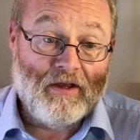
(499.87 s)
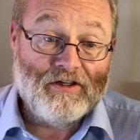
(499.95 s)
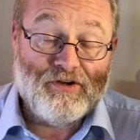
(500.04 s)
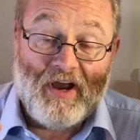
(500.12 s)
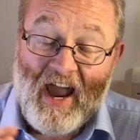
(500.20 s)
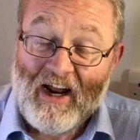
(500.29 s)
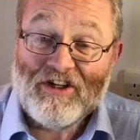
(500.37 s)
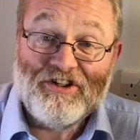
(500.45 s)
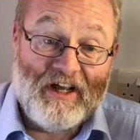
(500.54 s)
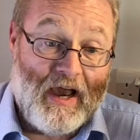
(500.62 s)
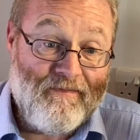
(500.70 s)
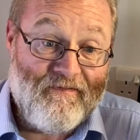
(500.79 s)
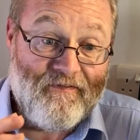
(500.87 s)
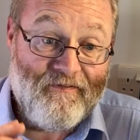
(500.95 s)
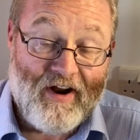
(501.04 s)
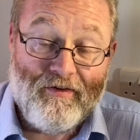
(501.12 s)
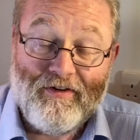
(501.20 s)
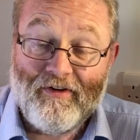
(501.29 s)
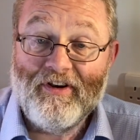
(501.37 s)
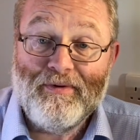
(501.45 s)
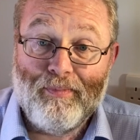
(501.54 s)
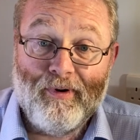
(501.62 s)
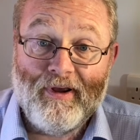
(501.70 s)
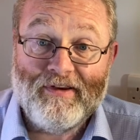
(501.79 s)
So actually, I'm very, very
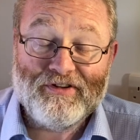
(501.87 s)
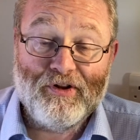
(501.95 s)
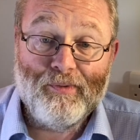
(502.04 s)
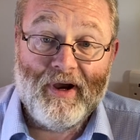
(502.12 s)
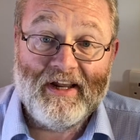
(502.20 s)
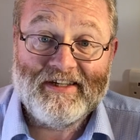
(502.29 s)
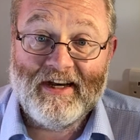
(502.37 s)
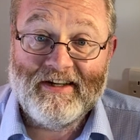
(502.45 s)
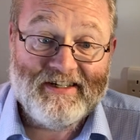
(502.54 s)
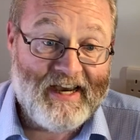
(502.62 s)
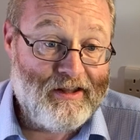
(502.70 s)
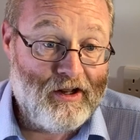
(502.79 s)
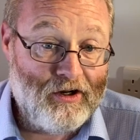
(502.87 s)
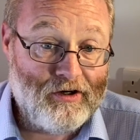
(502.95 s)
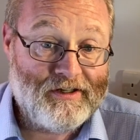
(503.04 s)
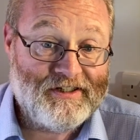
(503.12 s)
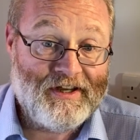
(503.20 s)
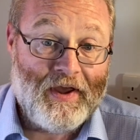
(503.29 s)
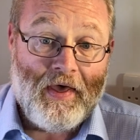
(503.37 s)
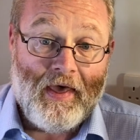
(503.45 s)
pleased with the way this antenna looks.